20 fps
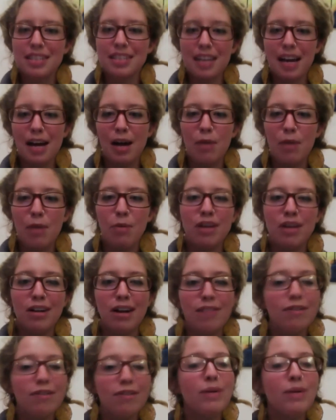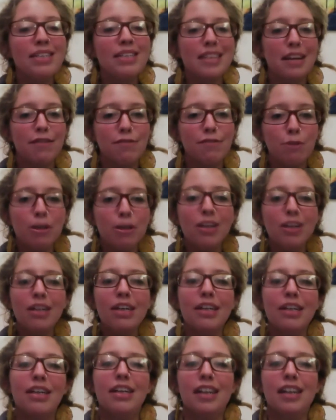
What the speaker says: We're here every Wednesday at 4,